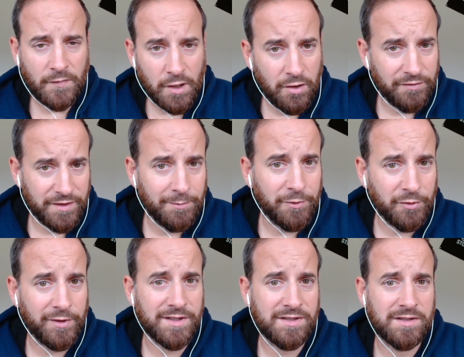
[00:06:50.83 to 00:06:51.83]
Of the
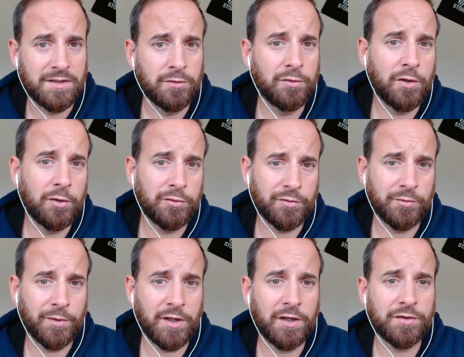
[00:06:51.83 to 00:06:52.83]
immigrants who go to a
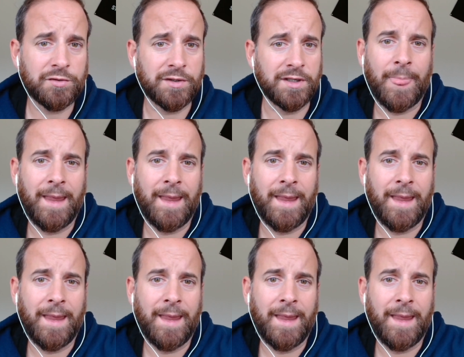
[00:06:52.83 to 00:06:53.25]
country.